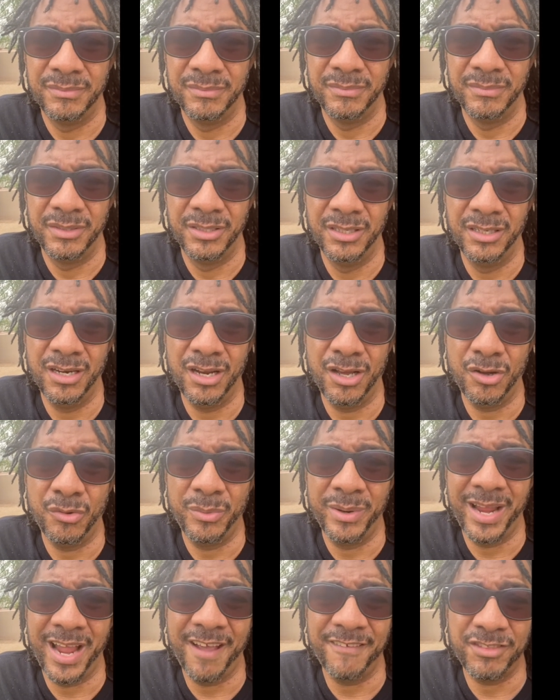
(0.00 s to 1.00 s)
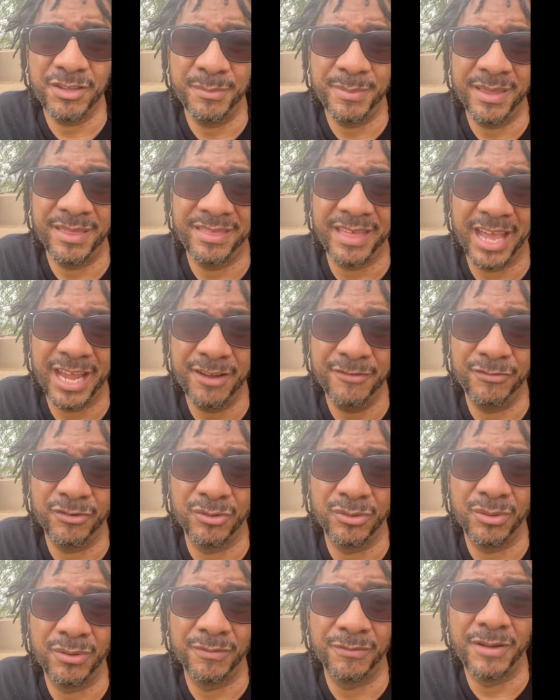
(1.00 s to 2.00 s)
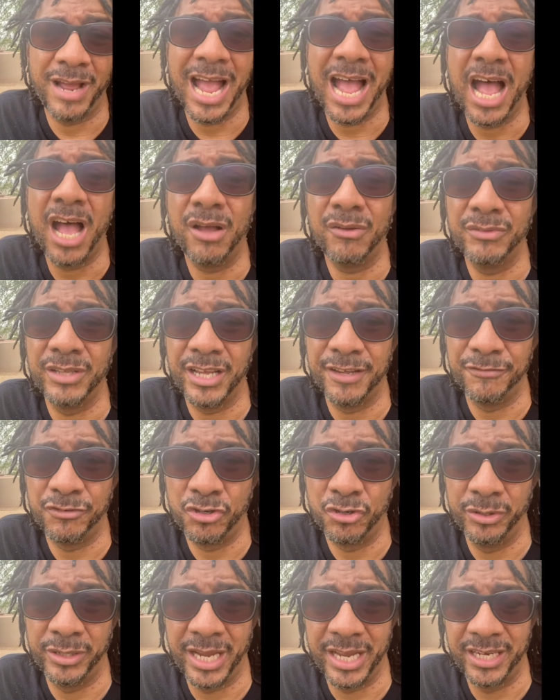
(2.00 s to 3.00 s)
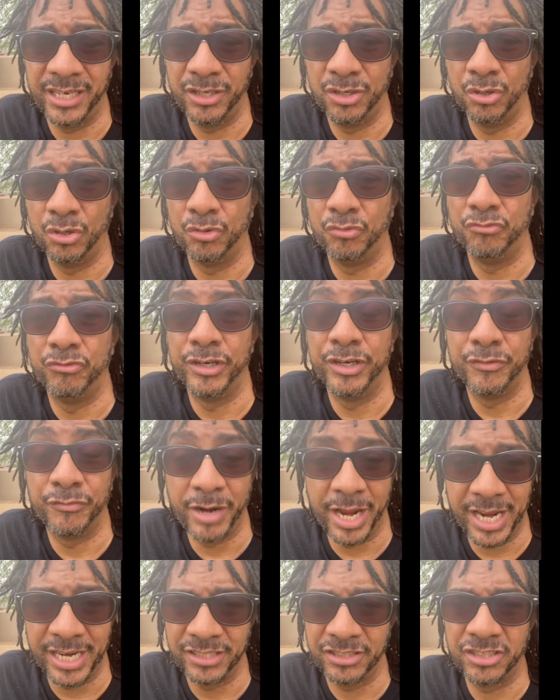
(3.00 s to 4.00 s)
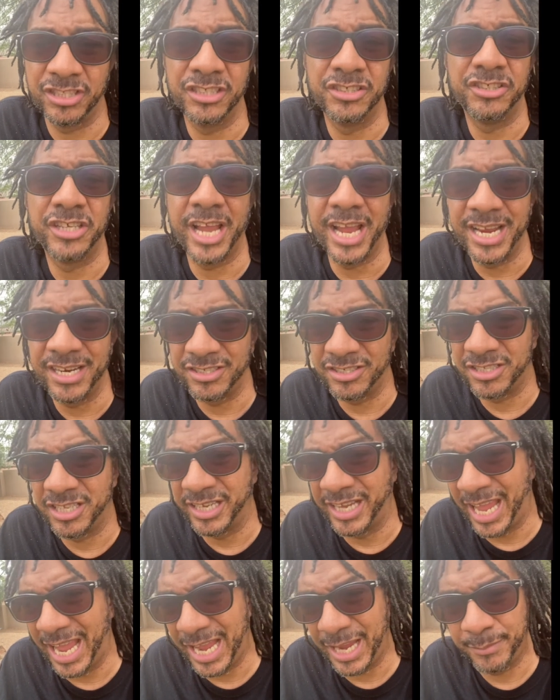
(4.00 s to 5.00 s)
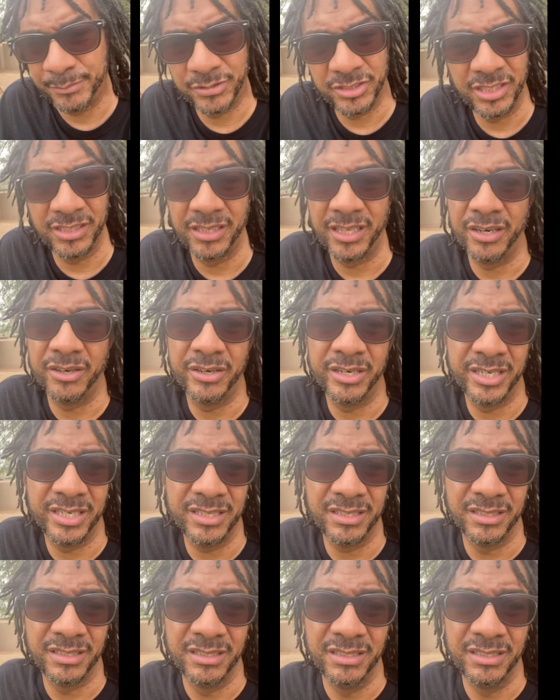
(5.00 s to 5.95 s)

You know, we have to be thankful of how they've created or rearranged and changed the games that they're in.